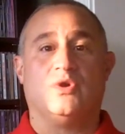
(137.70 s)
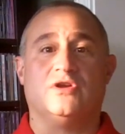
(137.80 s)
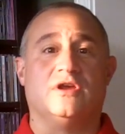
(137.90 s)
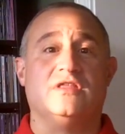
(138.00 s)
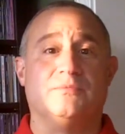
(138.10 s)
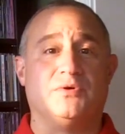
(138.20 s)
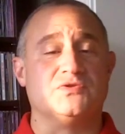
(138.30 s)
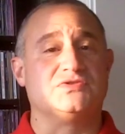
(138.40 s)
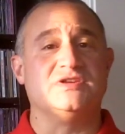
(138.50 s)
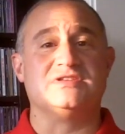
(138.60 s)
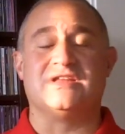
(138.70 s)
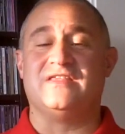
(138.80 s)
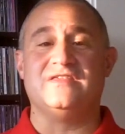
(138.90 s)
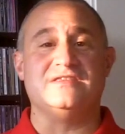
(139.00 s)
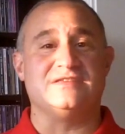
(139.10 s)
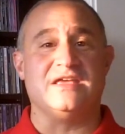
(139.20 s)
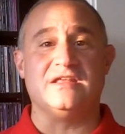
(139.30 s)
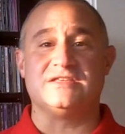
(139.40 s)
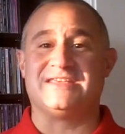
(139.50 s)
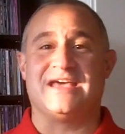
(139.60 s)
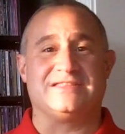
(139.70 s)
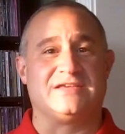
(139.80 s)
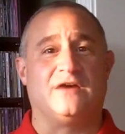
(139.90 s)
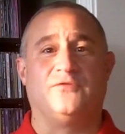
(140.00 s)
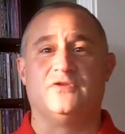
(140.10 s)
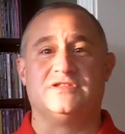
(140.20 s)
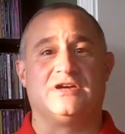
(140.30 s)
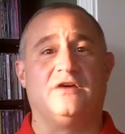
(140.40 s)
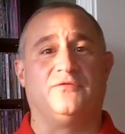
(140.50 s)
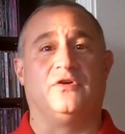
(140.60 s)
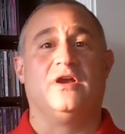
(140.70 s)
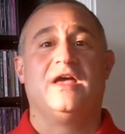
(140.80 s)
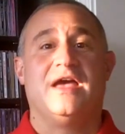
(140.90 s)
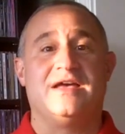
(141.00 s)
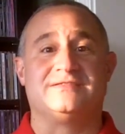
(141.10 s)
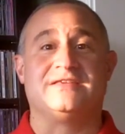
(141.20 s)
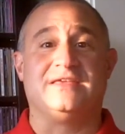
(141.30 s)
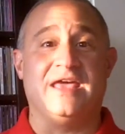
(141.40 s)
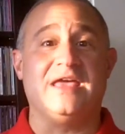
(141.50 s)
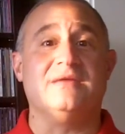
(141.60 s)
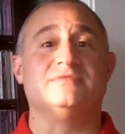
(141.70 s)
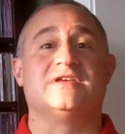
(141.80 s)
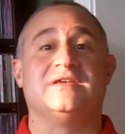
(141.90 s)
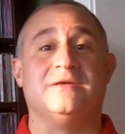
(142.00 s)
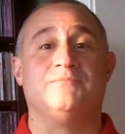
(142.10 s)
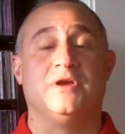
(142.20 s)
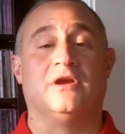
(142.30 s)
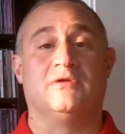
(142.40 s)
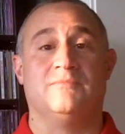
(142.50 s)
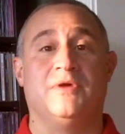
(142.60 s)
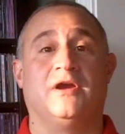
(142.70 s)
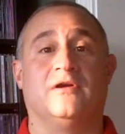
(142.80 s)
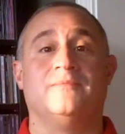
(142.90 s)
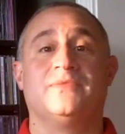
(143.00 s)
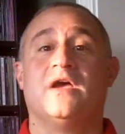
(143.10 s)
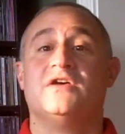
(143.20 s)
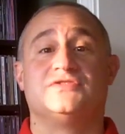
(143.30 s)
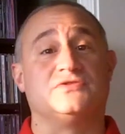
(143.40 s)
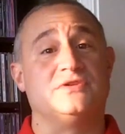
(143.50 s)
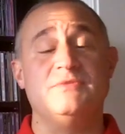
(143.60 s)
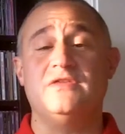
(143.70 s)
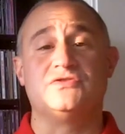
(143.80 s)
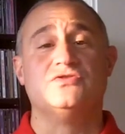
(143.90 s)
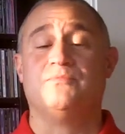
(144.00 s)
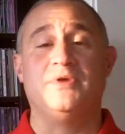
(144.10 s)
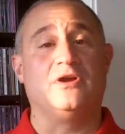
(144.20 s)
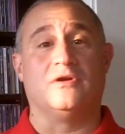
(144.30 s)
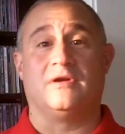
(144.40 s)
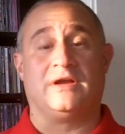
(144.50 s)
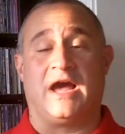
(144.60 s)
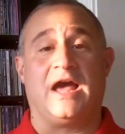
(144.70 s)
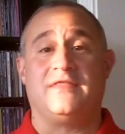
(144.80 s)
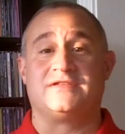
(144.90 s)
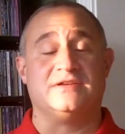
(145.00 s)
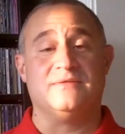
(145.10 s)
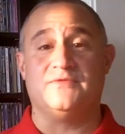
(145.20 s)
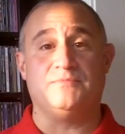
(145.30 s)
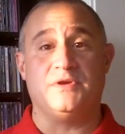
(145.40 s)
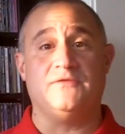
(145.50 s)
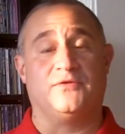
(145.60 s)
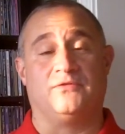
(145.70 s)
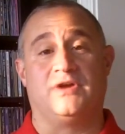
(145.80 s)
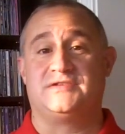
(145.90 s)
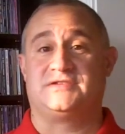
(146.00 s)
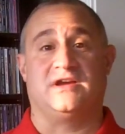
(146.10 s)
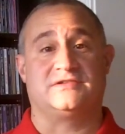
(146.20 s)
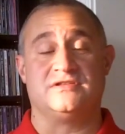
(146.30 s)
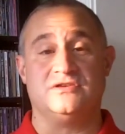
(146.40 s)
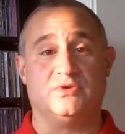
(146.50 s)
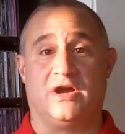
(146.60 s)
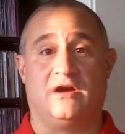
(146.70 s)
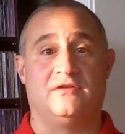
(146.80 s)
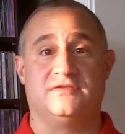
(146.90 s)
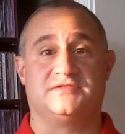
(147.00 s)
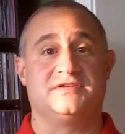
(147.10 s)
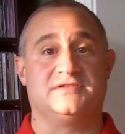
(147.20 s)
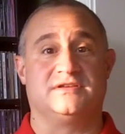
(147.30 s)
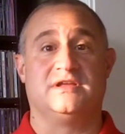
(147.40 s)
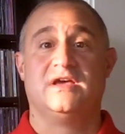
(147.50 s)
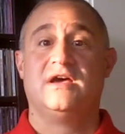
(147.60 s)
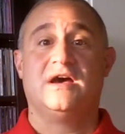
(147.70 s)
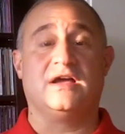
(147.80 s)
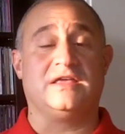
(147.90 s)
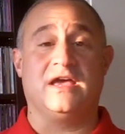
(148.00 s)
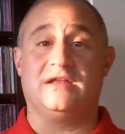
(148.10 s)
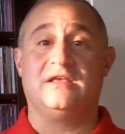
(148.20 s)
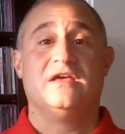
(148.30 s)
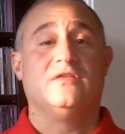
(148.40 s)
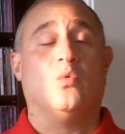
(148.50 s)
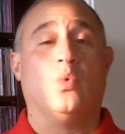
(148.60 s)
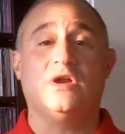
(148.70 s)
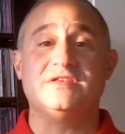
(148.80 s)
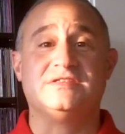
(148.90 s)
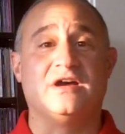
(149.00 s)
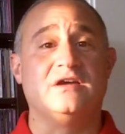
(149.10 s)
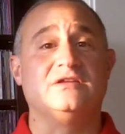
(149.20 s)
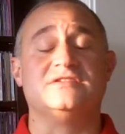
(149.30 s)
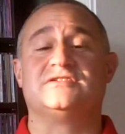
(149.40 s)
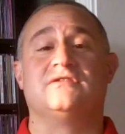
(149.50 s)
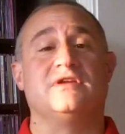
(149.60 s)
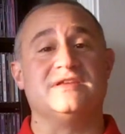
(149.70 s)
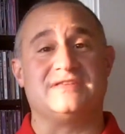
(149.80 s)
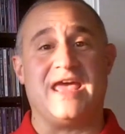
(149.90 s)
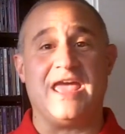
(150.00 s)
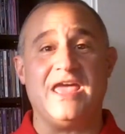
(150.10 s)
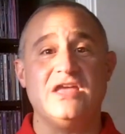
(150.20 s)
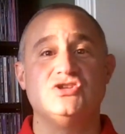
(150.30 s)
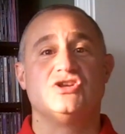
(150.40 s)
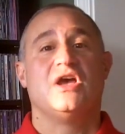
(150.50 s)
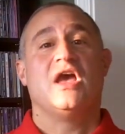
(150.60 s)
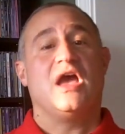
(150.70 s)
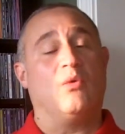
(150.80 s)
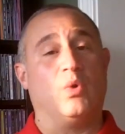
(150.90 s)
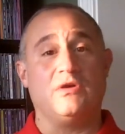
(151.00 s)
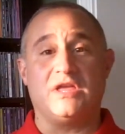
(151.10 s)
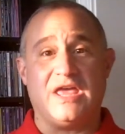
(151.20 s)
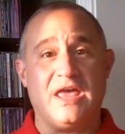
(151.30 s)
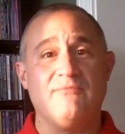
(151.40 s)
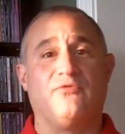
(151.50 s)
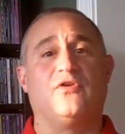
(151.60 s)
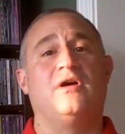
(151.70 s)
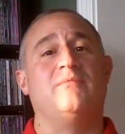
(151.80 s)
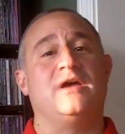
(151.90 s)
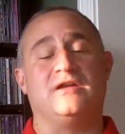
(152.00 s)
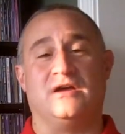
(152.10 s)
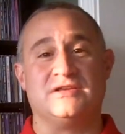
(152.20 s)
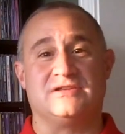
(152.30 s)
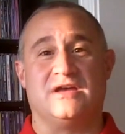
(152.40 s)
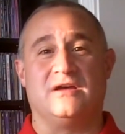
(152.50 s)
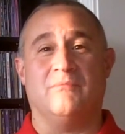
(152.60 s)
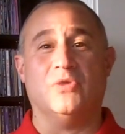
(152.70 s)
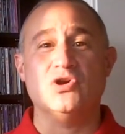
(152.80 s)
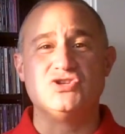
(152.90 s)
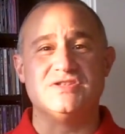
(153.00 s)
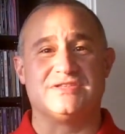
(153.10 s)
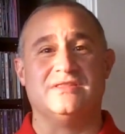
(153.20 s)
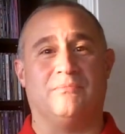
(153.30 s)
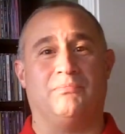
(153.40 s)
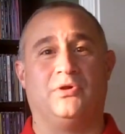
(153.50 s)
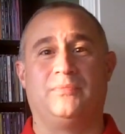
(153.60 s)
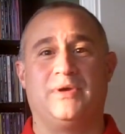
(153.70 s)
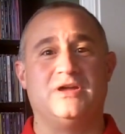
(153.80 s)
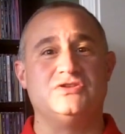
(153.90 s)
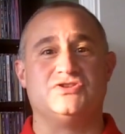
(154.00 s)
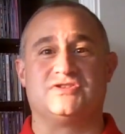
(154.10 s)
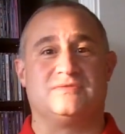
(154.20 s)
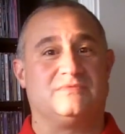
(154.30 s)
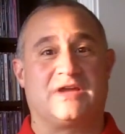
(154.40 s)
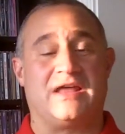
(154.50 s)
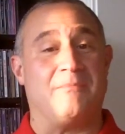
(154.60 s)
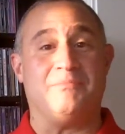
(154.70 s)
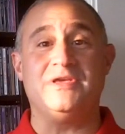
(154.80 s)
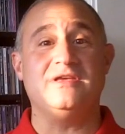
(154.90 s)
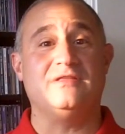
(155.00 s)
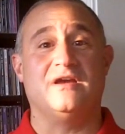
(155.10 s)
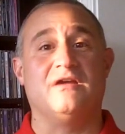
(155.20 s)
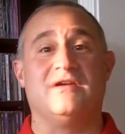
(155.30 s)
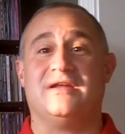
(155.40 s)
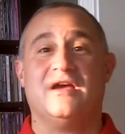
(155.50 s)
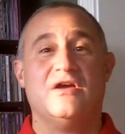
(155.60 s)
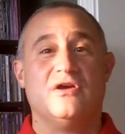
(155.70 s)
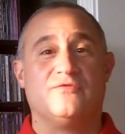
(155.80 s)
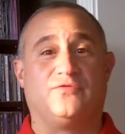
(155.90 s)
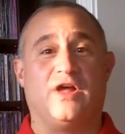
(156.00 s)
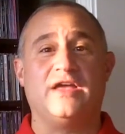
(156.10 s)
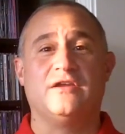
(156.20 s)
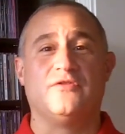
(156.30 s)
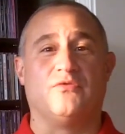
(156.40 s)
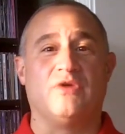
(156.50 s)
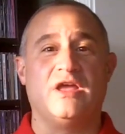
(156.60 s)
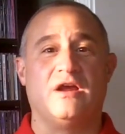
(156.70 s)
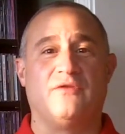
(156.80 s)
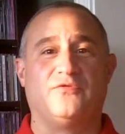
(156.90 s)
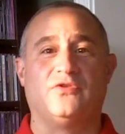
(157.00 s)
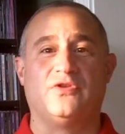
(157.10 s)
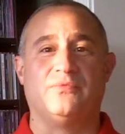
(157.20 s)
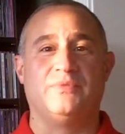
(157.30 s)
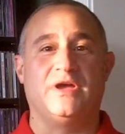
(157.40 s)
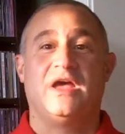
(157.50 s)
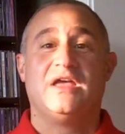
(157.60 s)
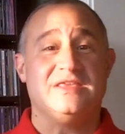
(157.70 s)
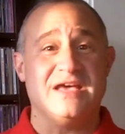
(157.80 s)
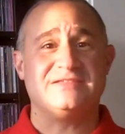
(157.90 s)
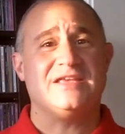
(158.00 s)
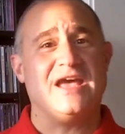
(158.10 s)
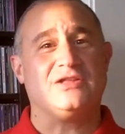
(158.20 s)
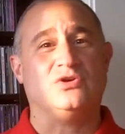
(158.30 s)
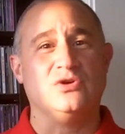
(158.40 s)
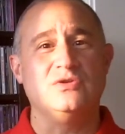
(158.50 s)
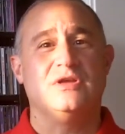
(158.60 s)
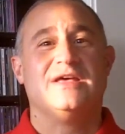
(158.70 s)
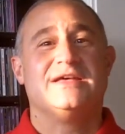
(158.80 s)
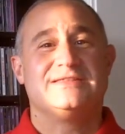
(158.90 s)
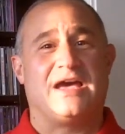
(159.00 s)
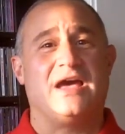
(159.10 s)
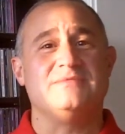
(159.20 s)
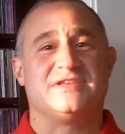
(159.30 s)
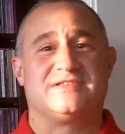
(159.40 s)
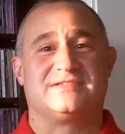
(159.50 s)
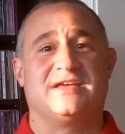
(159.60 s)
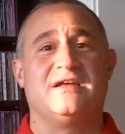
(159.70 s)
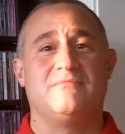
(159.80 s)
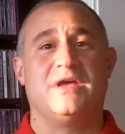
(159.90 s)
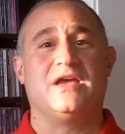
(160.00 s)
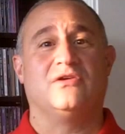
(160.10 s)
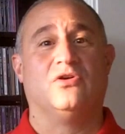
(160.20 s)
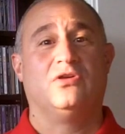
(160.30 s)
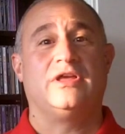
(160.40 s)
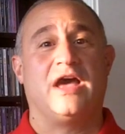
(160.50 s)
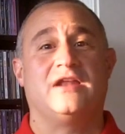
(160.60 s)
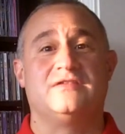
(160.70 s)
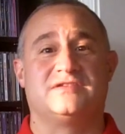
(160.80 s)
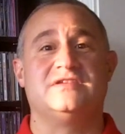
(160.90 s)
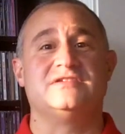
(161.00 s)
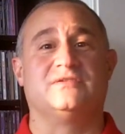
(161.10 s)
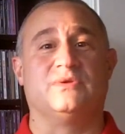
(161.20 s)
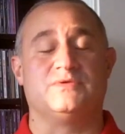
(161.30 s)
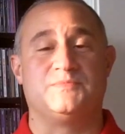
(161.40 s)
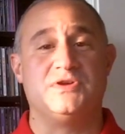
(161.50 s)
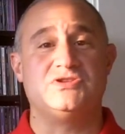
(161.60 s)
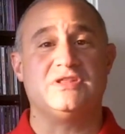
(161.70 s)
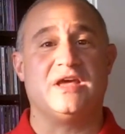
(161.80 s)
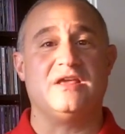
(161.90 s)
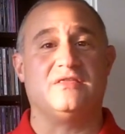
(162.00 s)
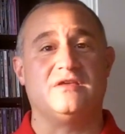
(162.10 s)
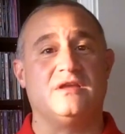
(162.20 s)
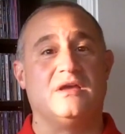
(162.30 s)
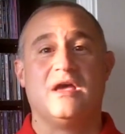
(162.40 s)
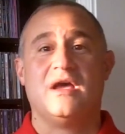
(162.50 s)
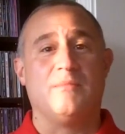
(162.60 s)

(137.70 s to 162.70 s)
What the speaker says: when you're in the postseason and these innings get tougher and tougher as the games get bigger and bigger. So to me, there's no bigger guy that's an MVP for the Red Sox than Uehara this season. Again, what he's done considering his age and where he came from and his emergence in the bullpen, just kind of being there and flying under the radar for a little bit. Yes, he had good times as a setup man early on in the season when he was pitching that eighth inning,